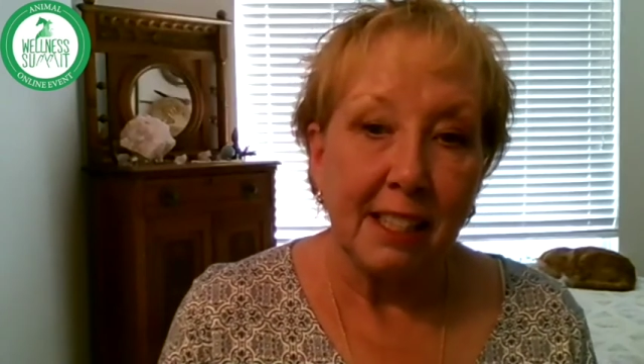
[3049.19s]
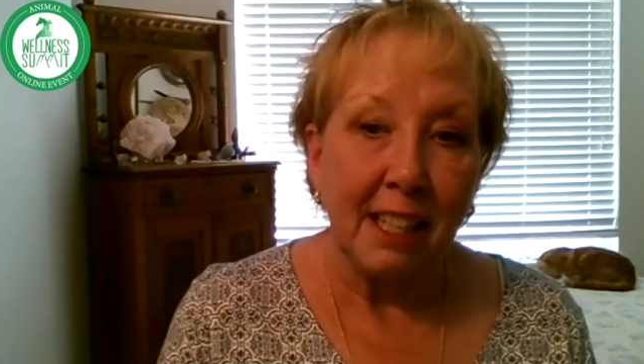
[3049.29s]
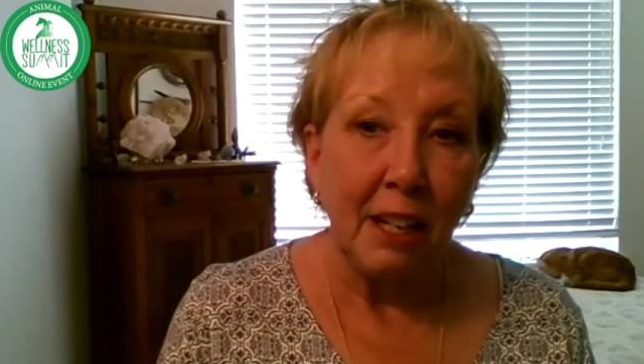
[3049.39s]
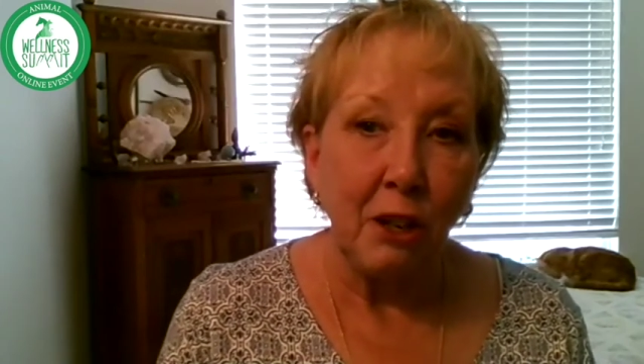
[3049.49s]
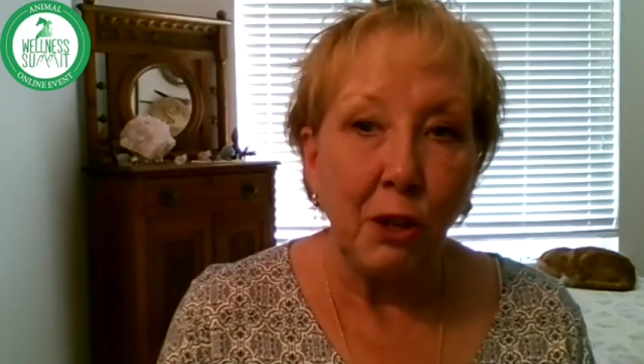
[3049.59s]
And
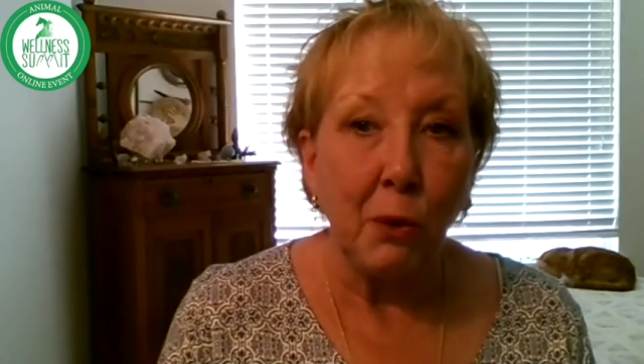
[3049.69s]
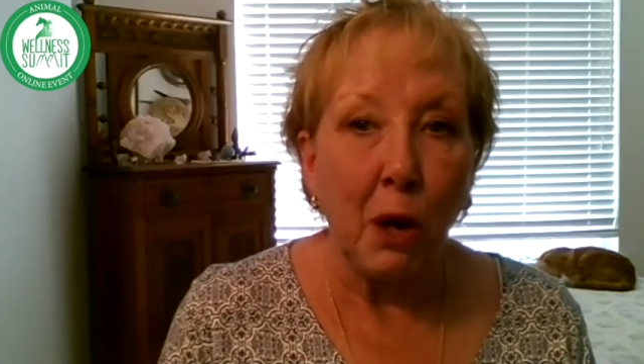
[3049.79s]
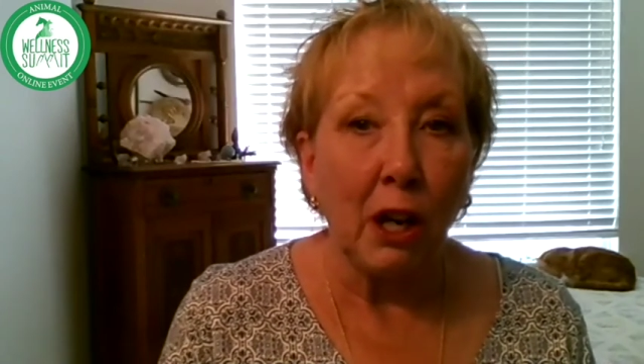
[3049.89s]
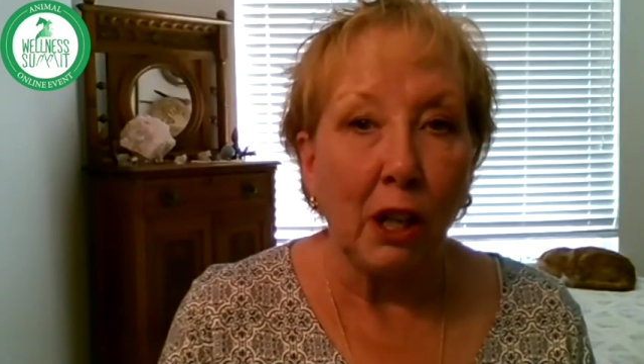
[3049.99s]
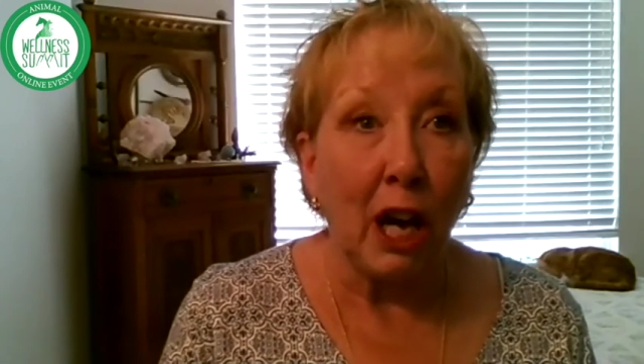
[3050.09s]
I know you
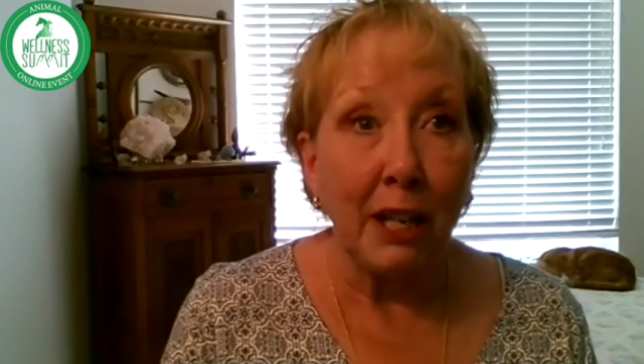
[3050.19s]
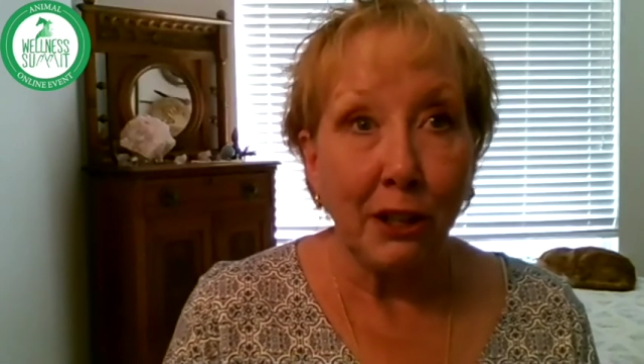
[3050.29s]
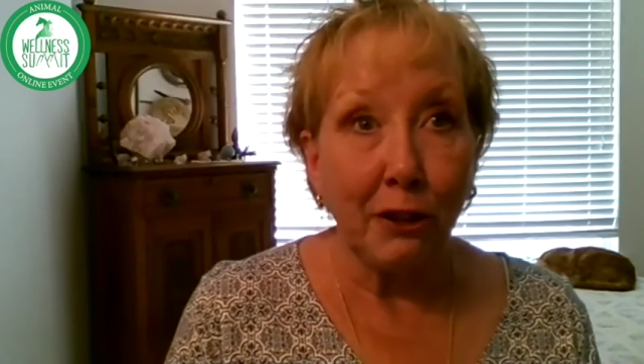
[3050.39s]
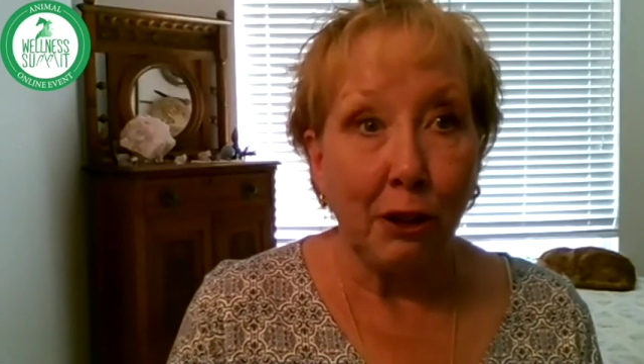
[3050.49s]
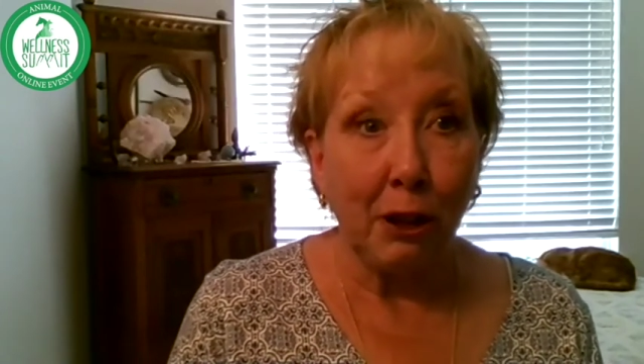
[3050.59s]
are
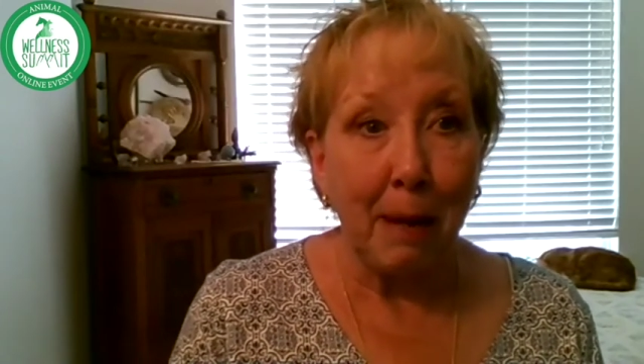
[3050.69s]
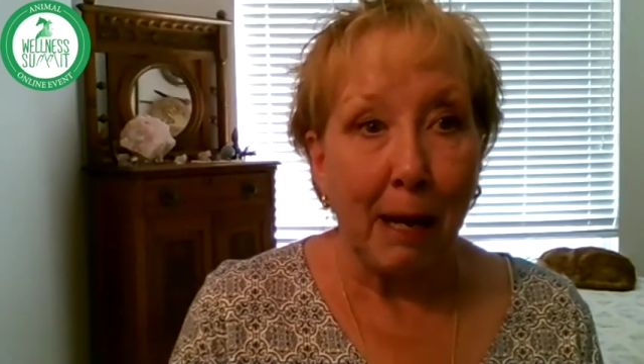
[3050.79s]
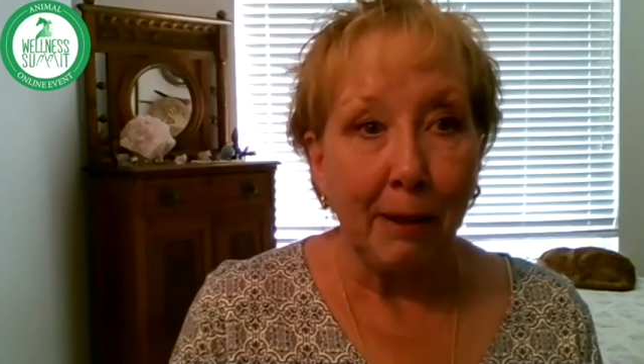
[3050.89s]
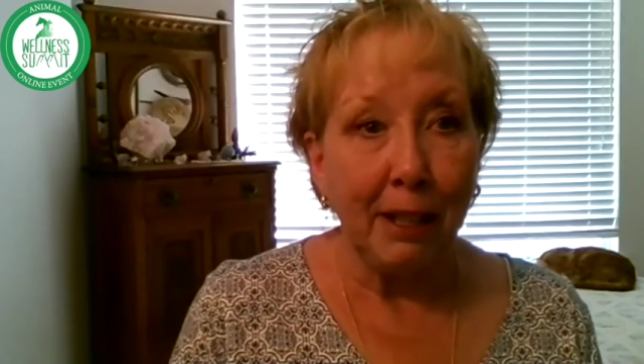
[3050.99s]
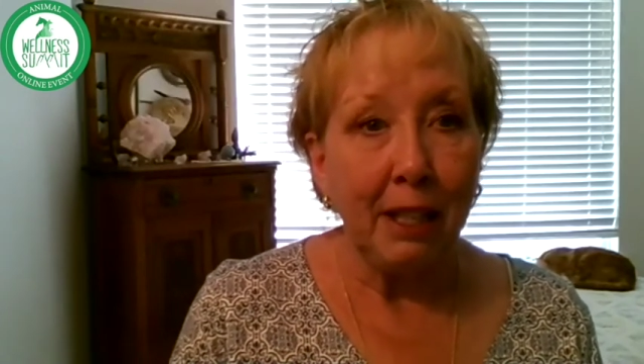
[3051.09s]
logical about
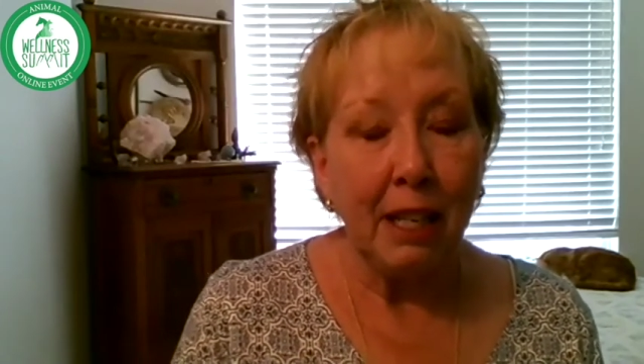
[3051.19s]
it,